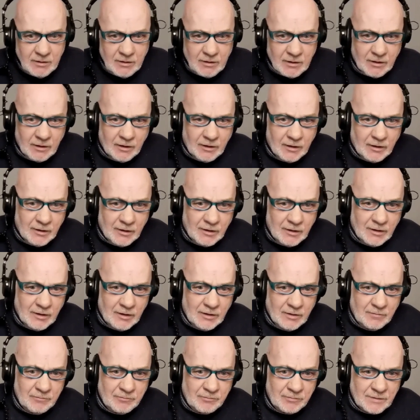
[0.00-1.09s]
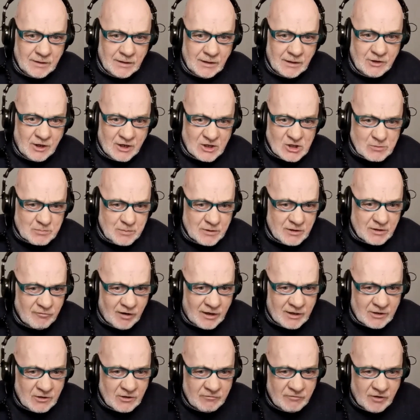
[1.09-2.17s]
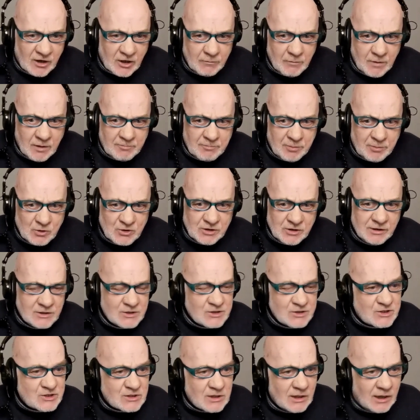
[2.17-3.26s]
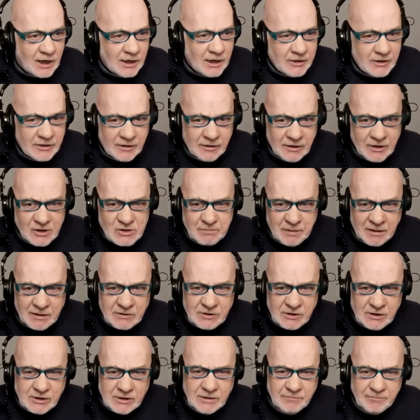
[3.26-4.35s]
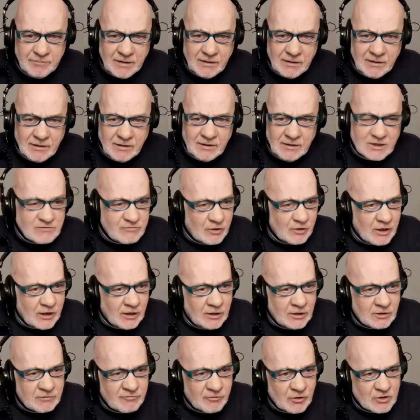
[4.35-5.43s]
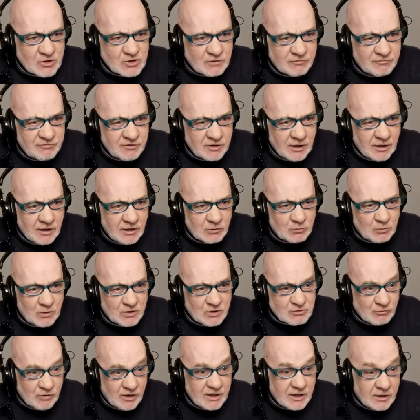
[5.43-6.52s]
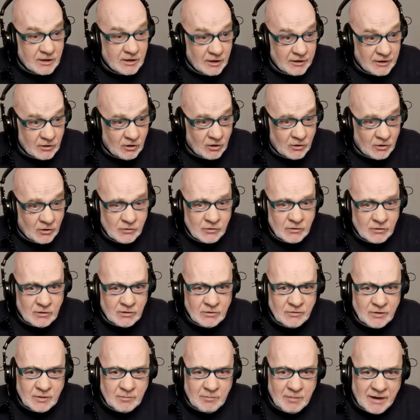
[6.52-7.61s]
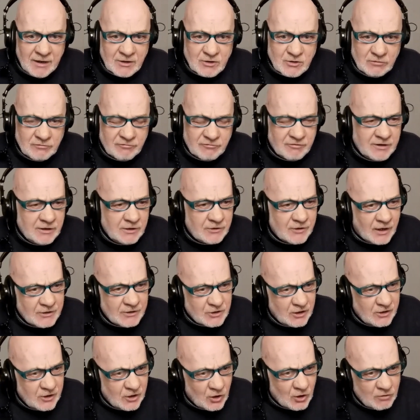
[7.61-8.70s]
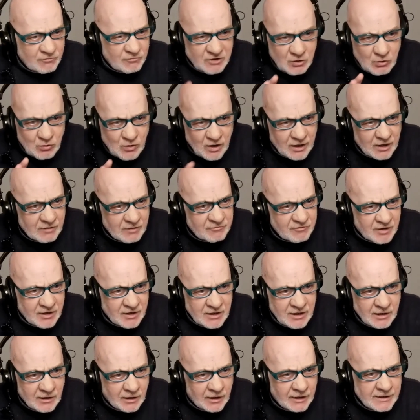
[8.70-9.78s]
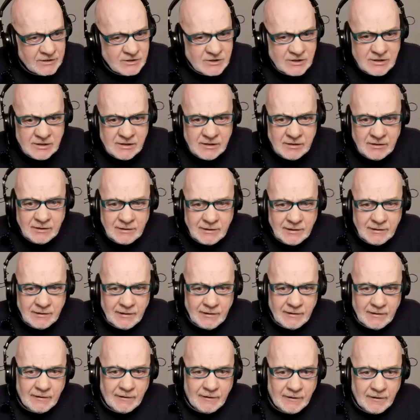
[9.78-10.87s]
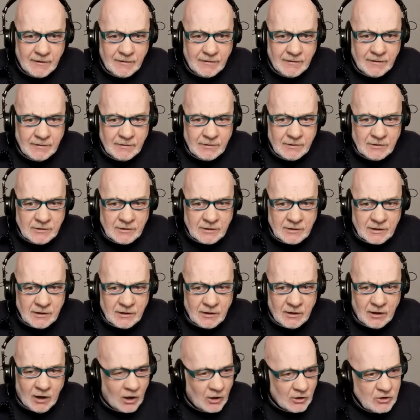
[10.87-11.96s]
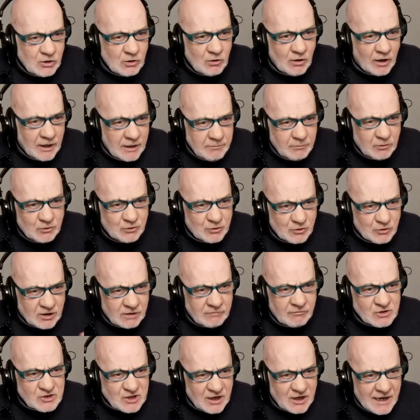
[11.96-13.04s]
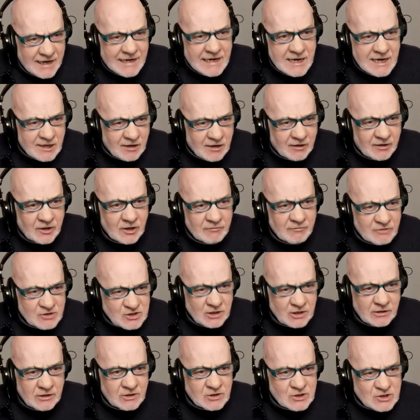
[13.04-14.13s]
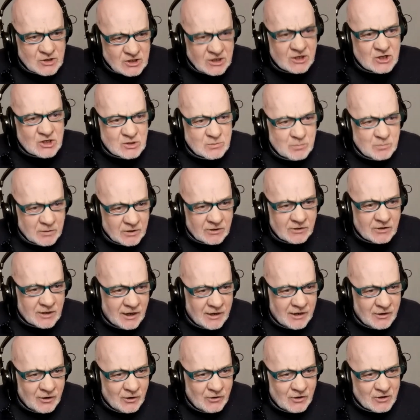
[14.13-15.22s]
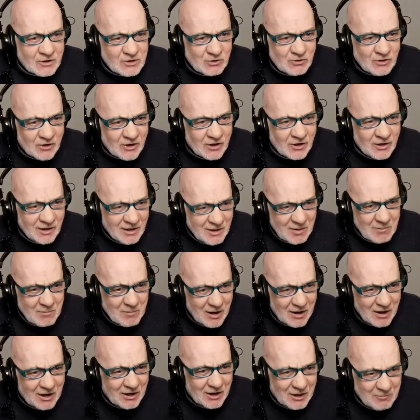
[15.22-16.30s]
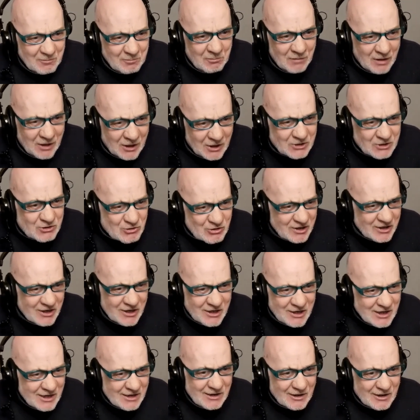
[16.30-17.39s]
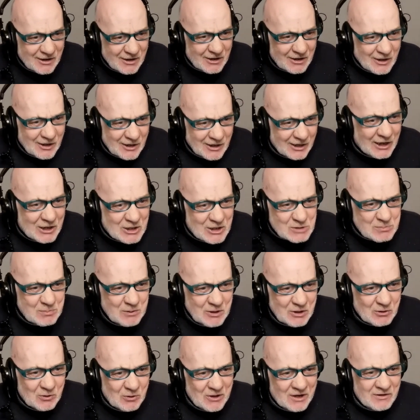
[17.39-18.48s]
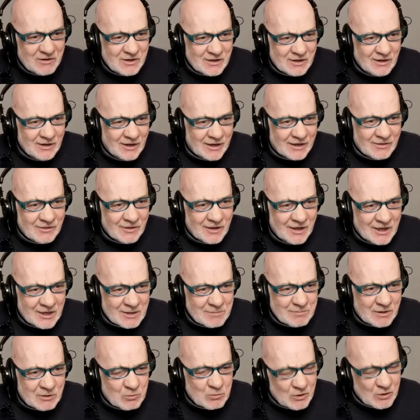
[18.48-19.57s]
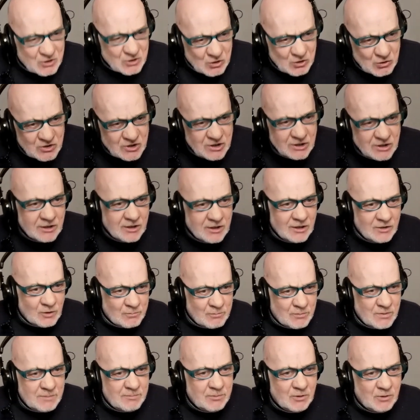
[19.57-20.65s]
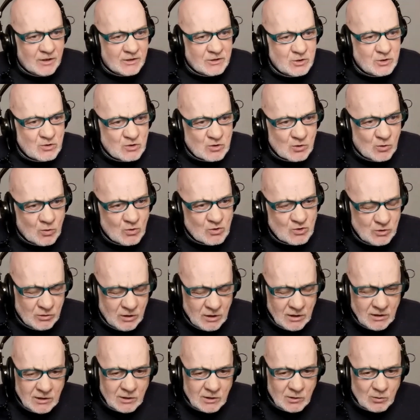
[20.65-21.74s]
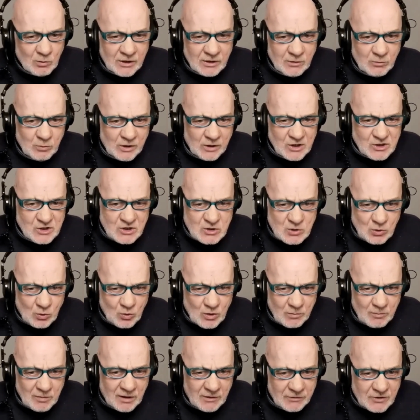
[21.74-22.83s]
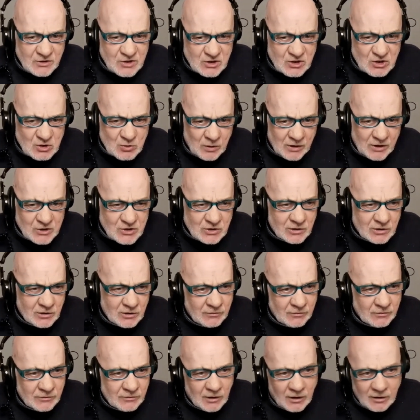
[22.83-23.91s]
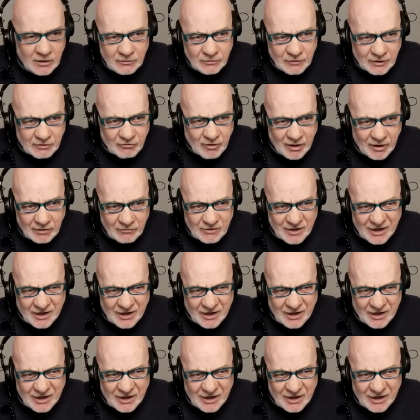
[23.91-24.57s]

A desperate Vladimir Putin is hiding in his bunker. It's very hard for us to figure out what's really going on the battlefield. I don't know if you have any idea. Are you able to give us any kind of an assessment? I know that you're not a military expert or anything like that, but what you hear and the people that you talk to, what is the talk about the situation on the ground?